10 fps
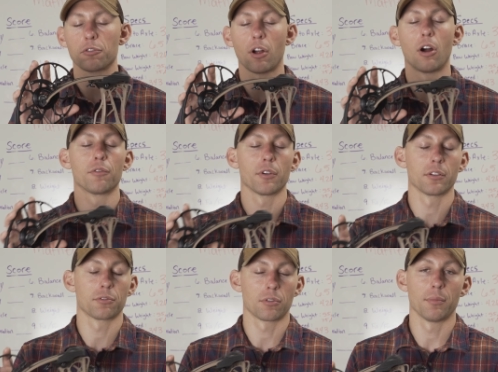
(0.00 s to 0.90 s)

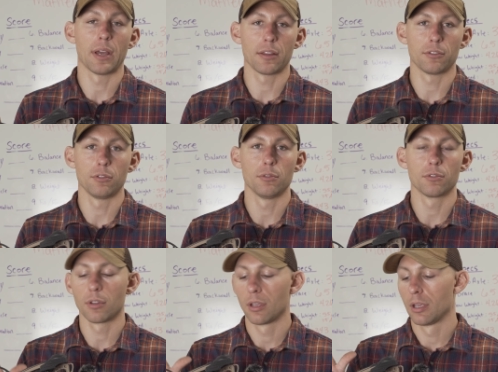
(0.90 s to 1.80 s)
offerings from
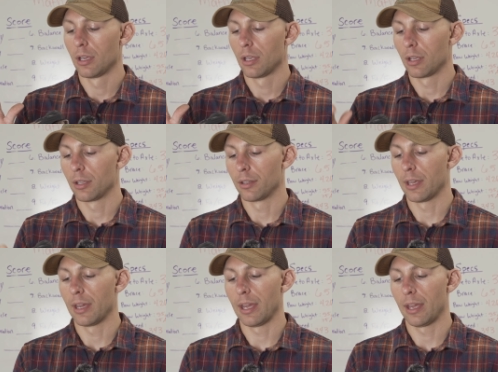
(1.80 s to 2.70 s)
Mathews
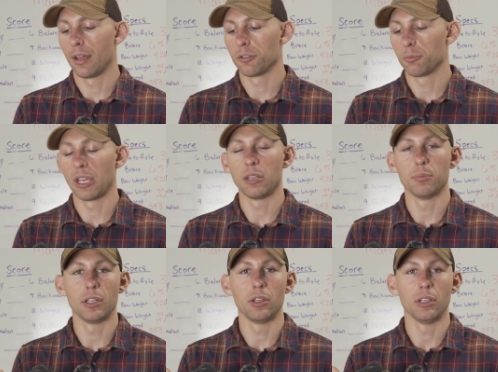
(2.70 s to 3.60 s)
that has made
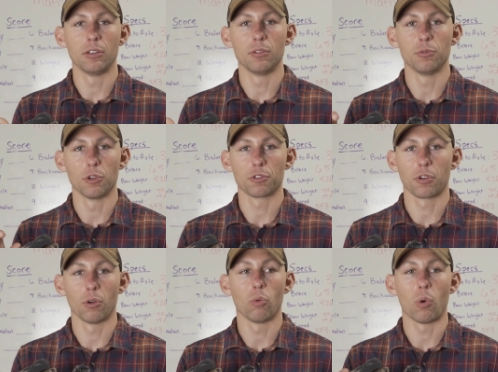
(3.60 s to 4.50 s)
me just
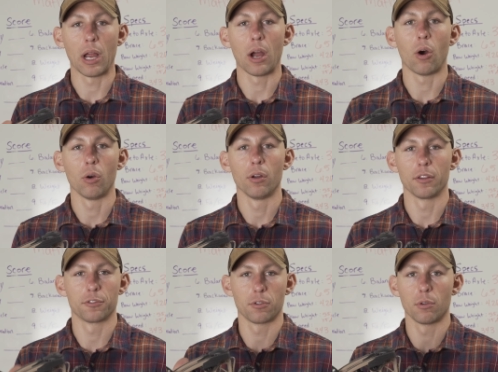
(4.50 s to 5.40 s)
go wow
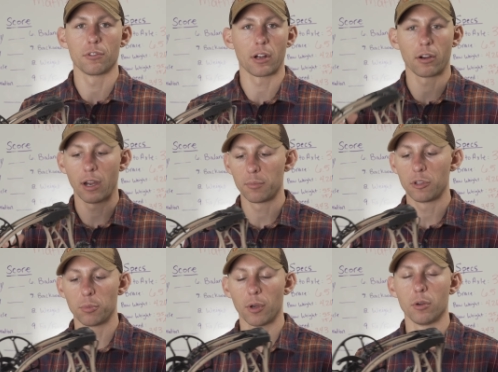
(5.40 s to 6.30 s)
as soon as I grab
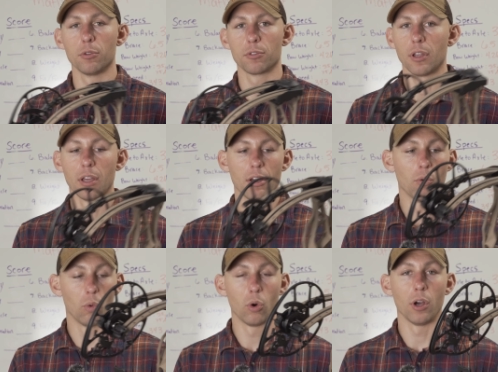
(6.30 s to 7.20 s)
these bows.
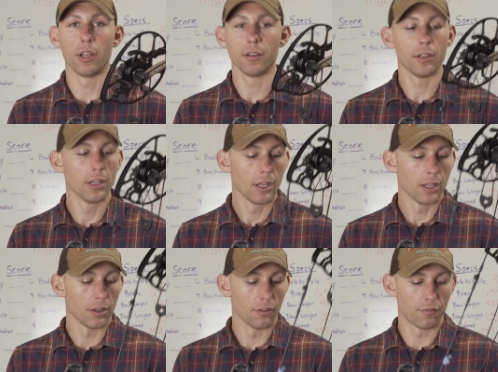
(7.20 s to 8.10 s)
One,
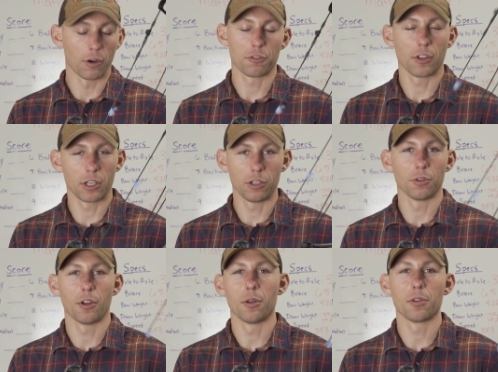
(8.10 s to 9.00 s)
the first thing
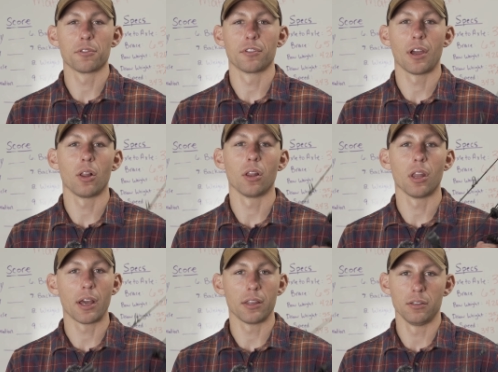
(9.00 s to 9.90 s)
you'll notice is how
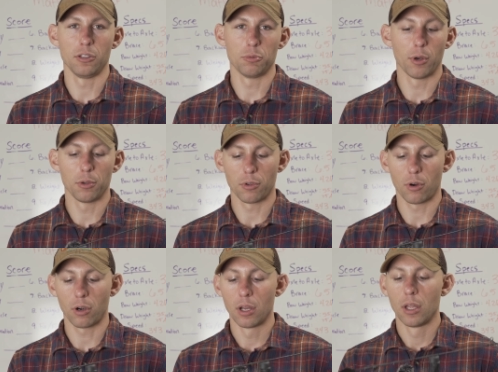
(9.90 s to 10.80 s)
light these bows
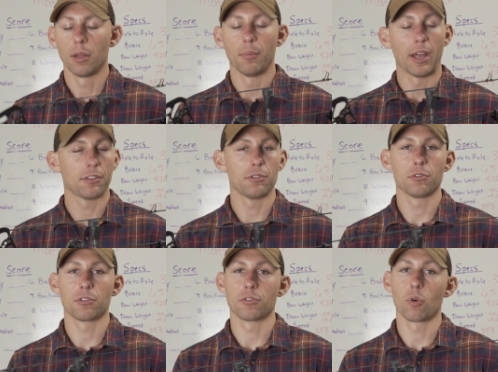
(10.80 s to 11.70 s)
are.
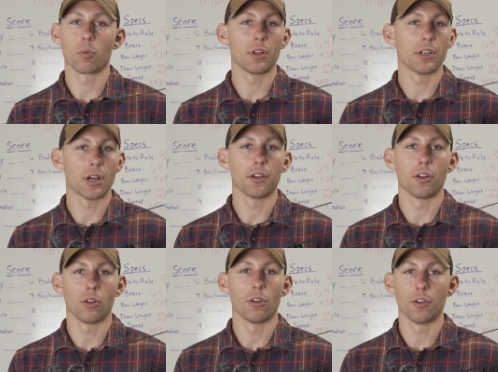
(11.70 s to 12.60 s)
Mathews is normally not
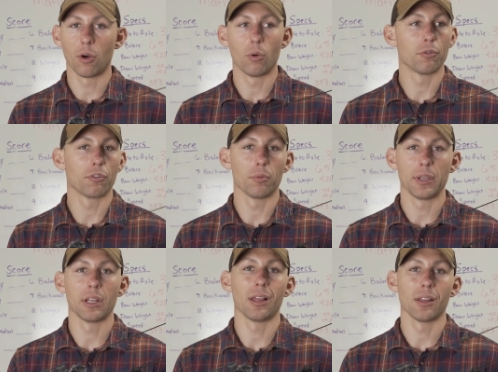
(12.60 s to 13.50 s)
known for
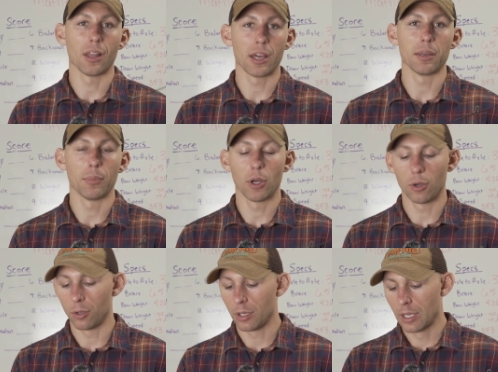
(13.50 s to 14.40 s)
being a light
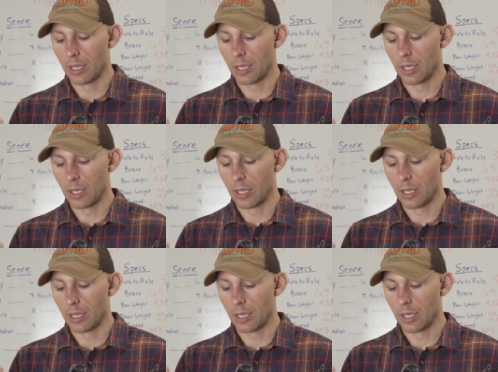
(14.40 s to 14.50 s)
bow.